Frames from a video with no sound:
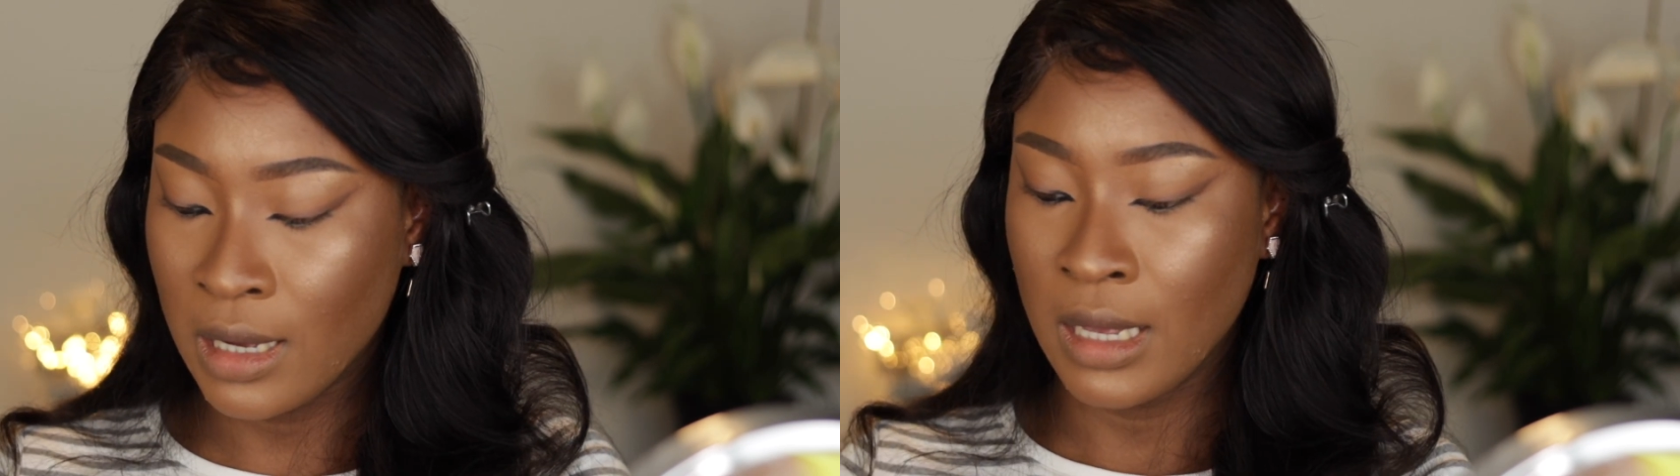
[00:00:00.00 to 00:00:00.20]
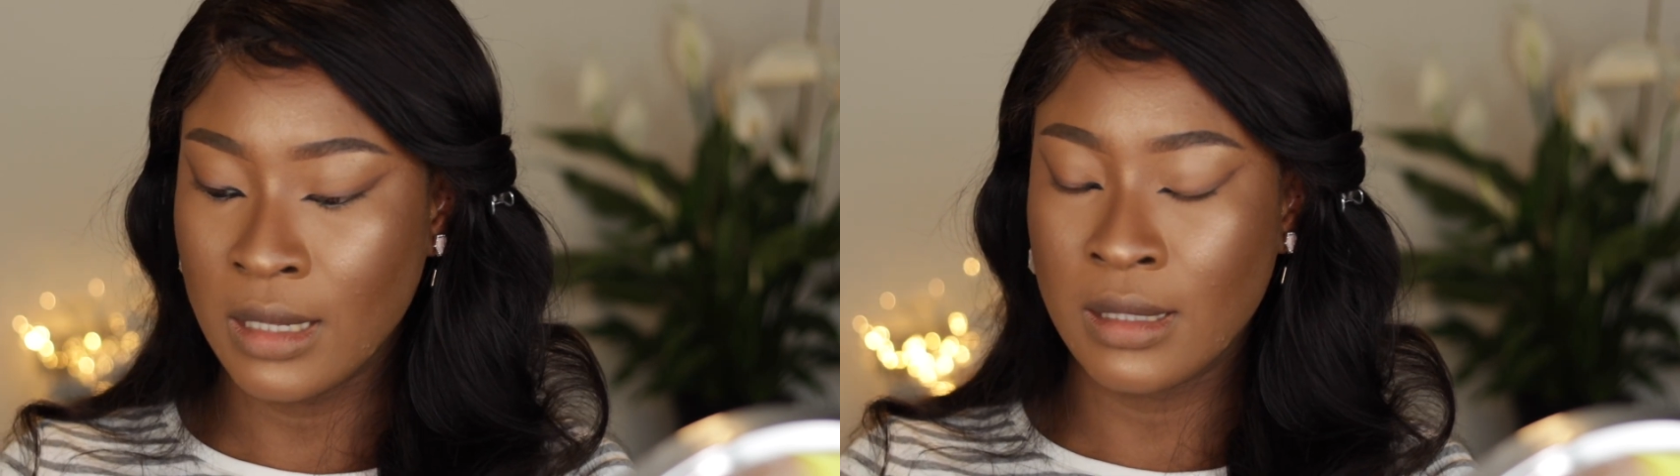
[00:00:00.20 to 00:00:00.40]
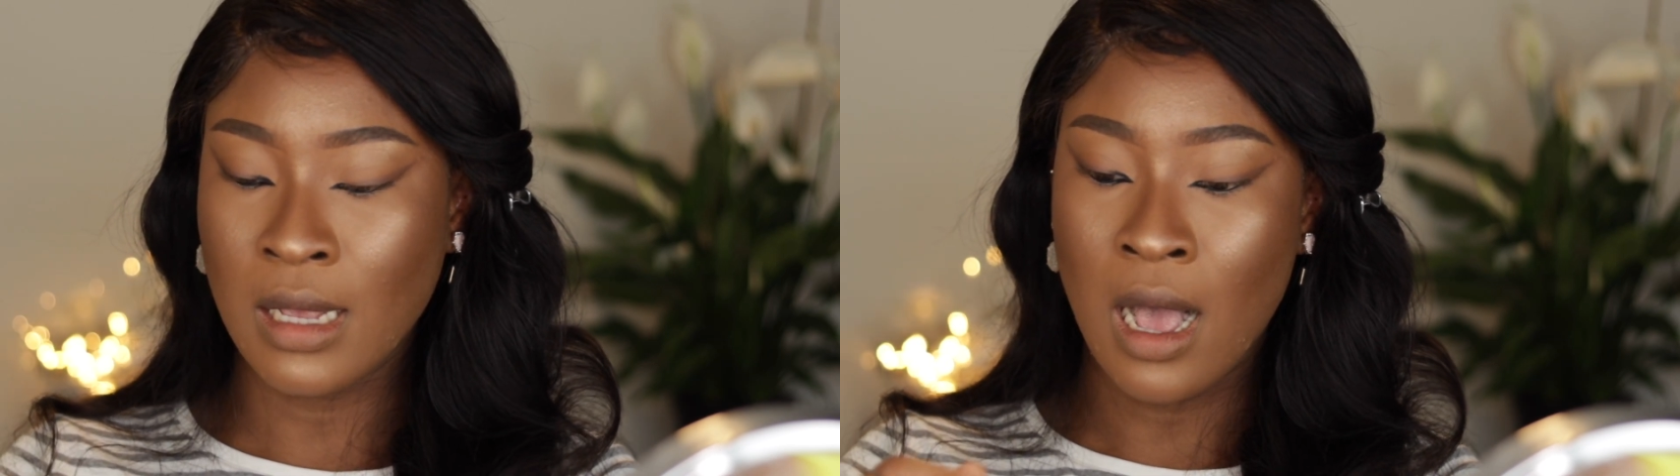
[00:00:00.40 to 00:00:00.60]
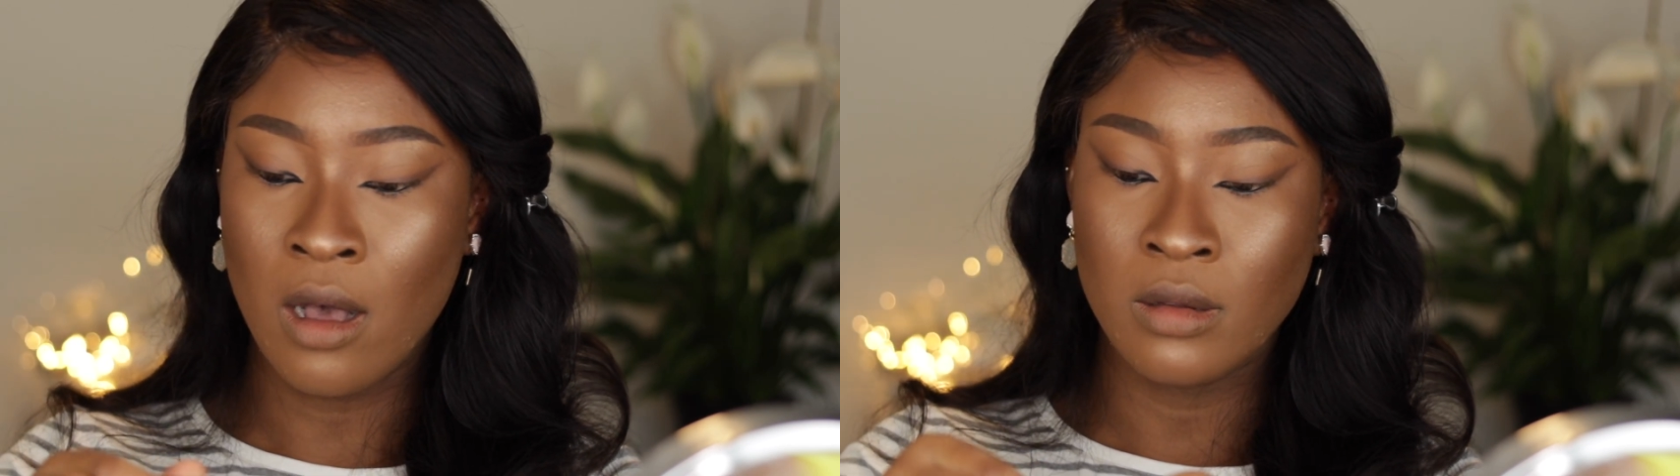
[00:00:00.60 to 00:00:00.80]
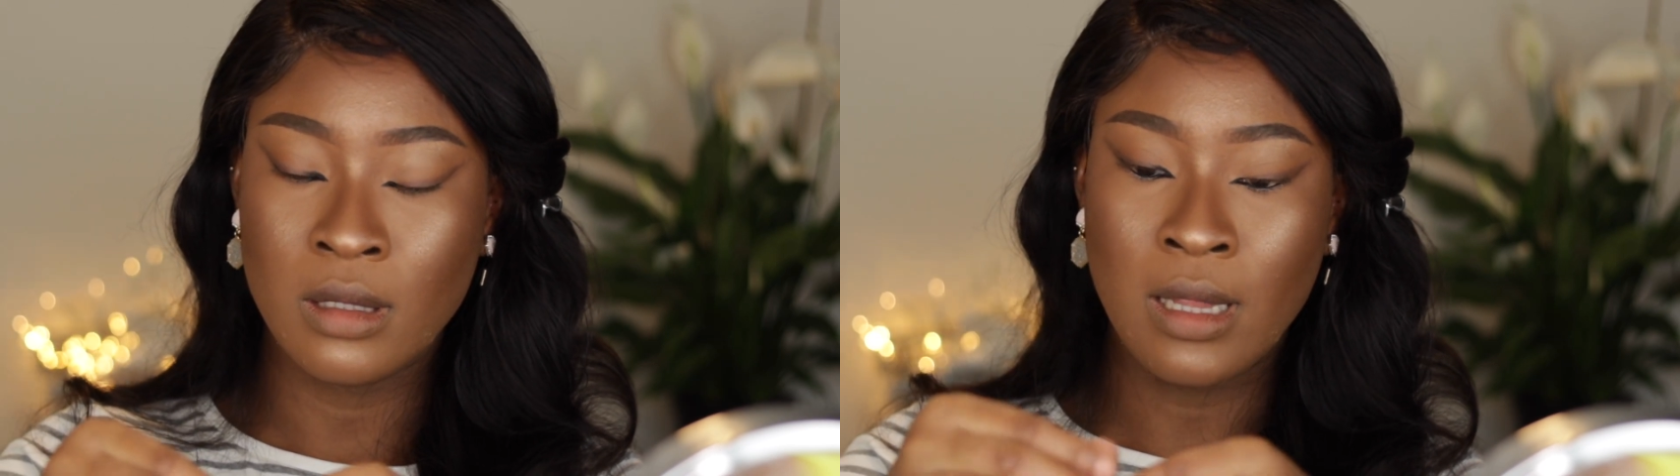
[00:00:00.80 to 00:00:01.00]
it
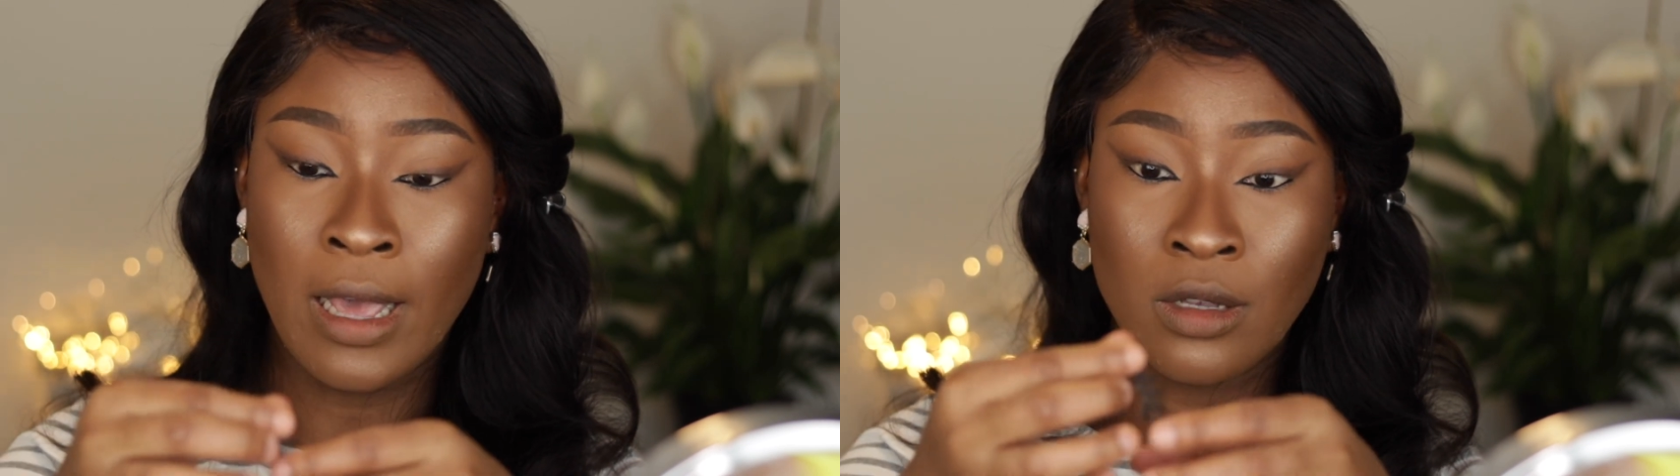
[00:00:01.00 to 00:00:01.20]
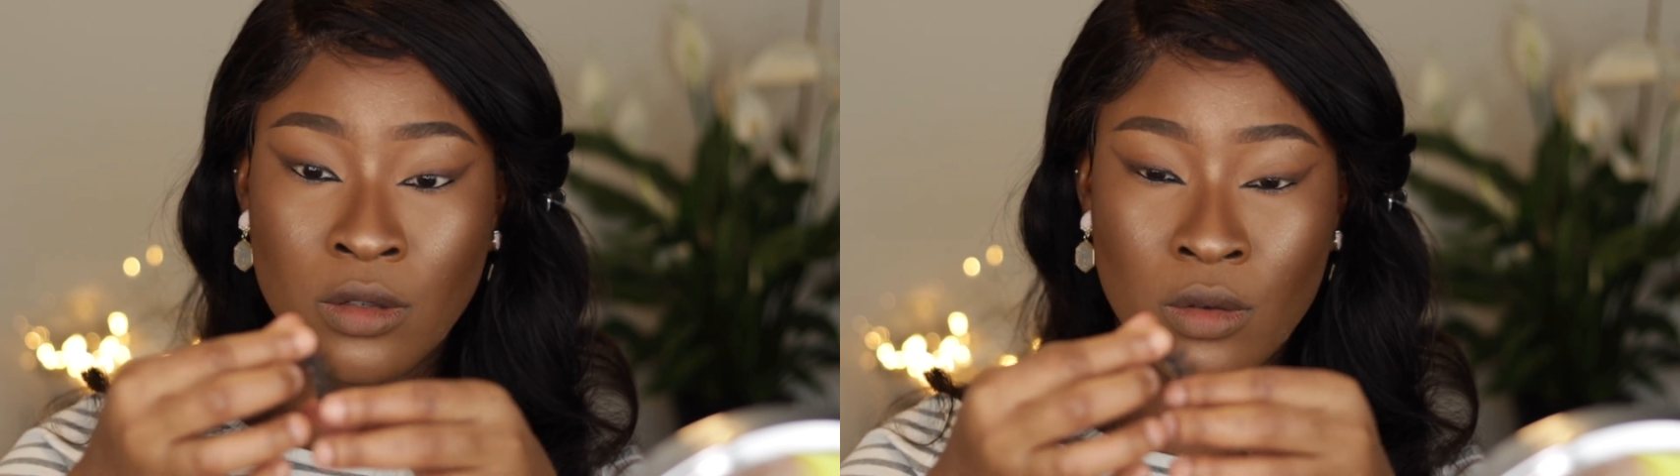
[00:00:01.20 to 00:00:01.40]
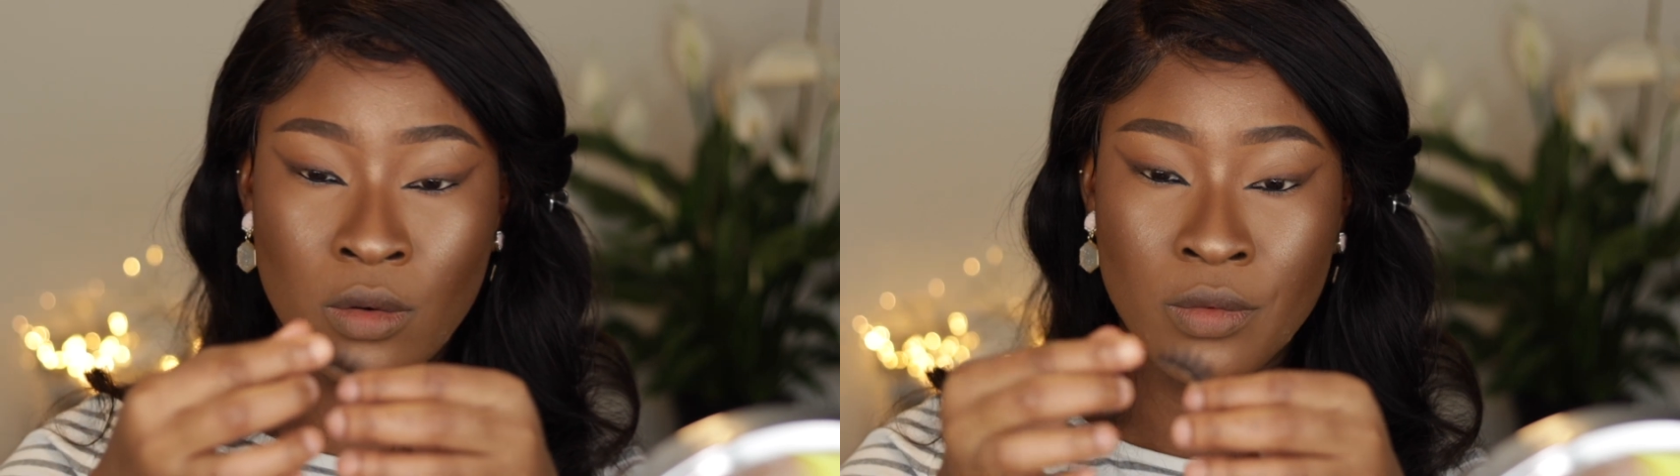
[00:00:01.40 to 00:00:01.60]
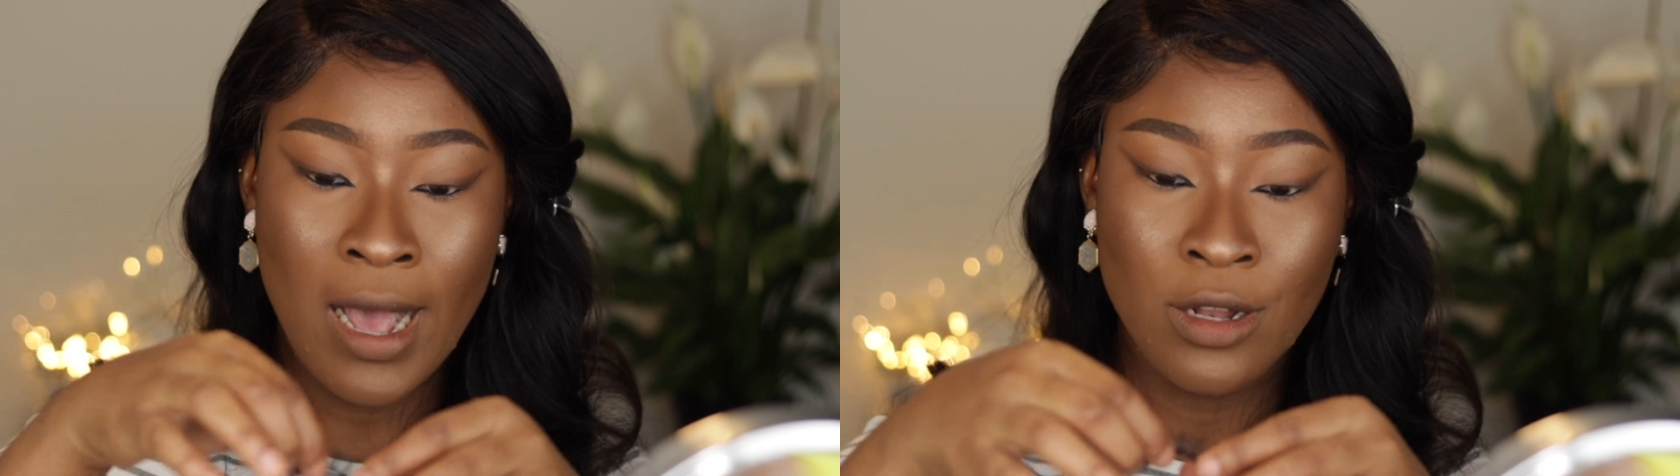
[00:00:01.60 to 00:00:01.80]
out like so,